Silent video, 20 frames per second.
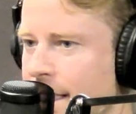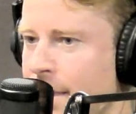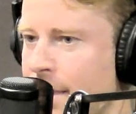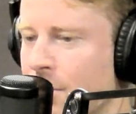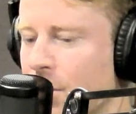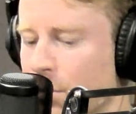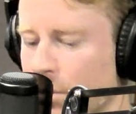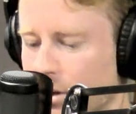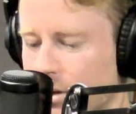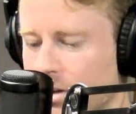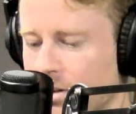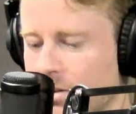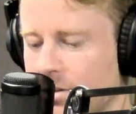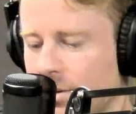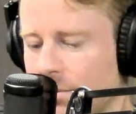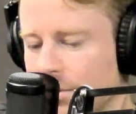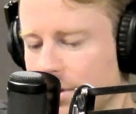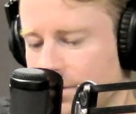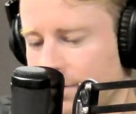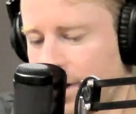but we're going to
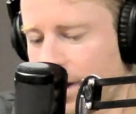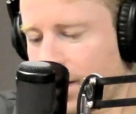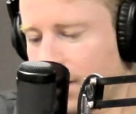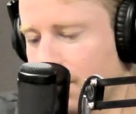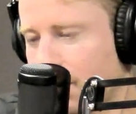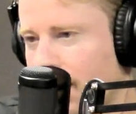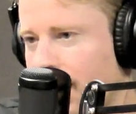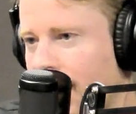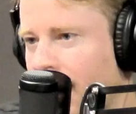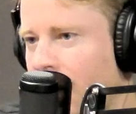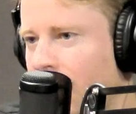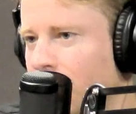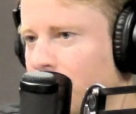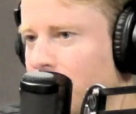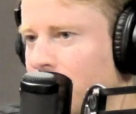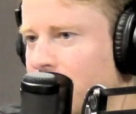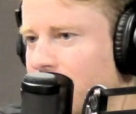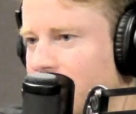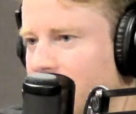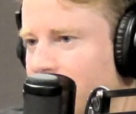determine the value by how
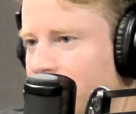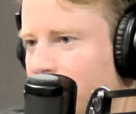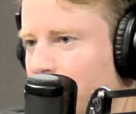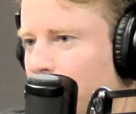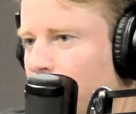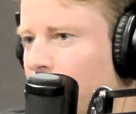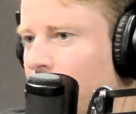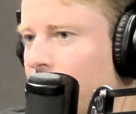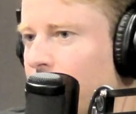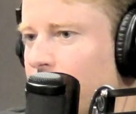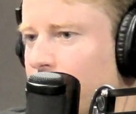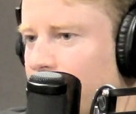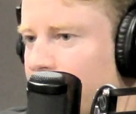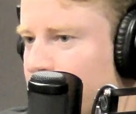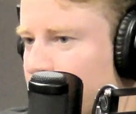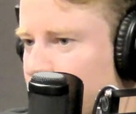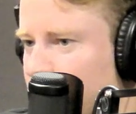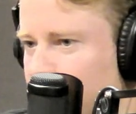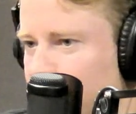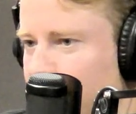many other
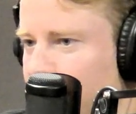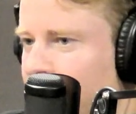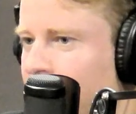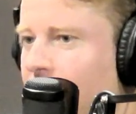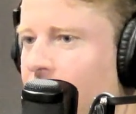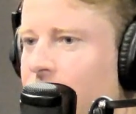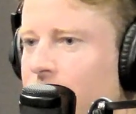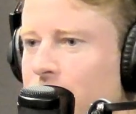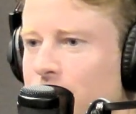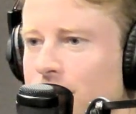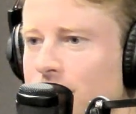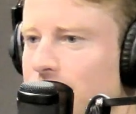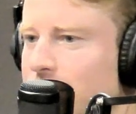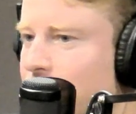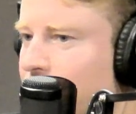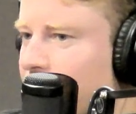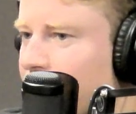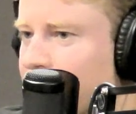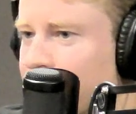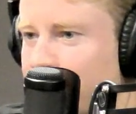one-bedroom, 500
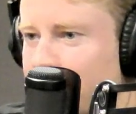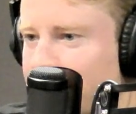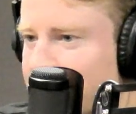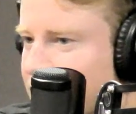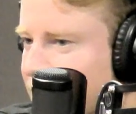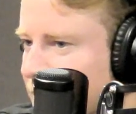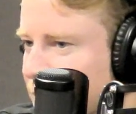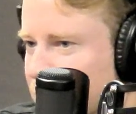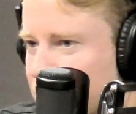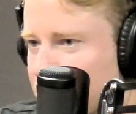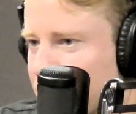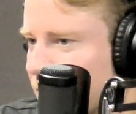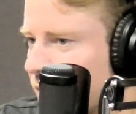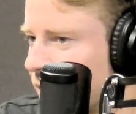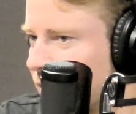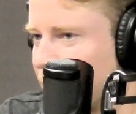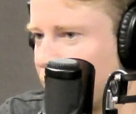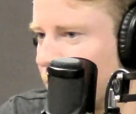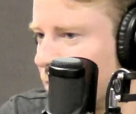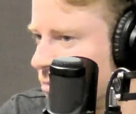square foot, single-story
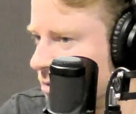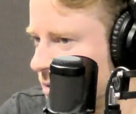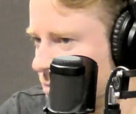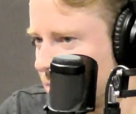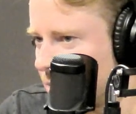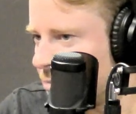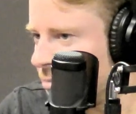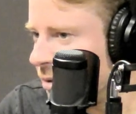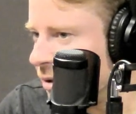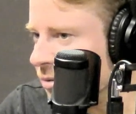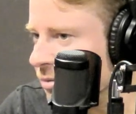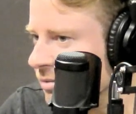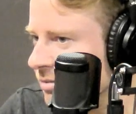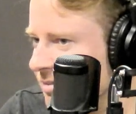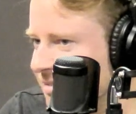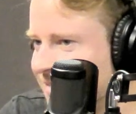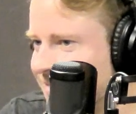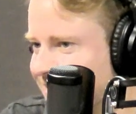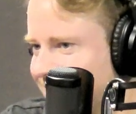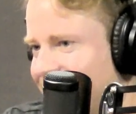homes have been built
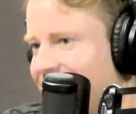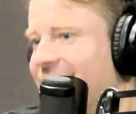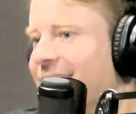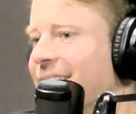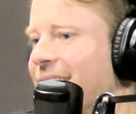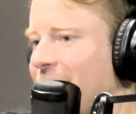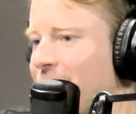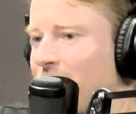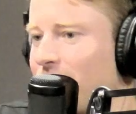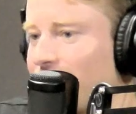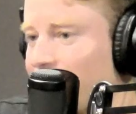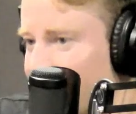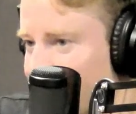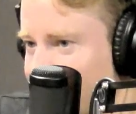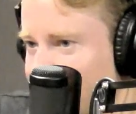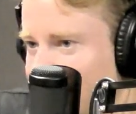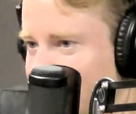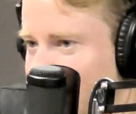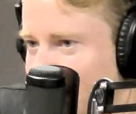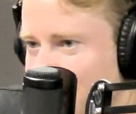in the neighborhood in
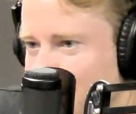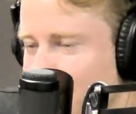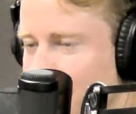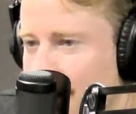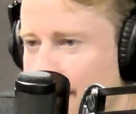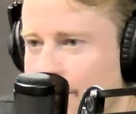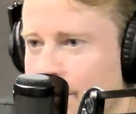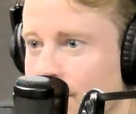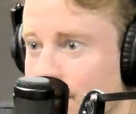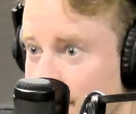the last 5 years, and